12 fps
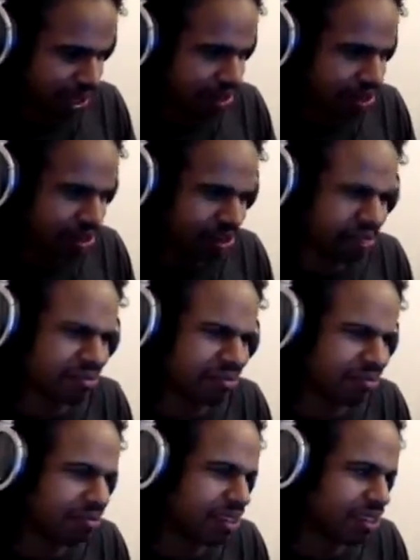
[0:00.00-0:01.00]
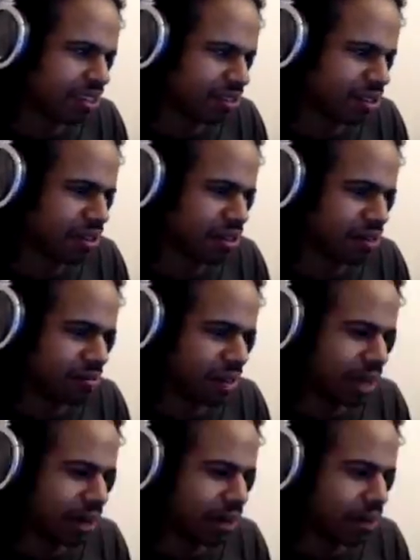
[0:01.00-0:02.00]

No. Well, it do not matter.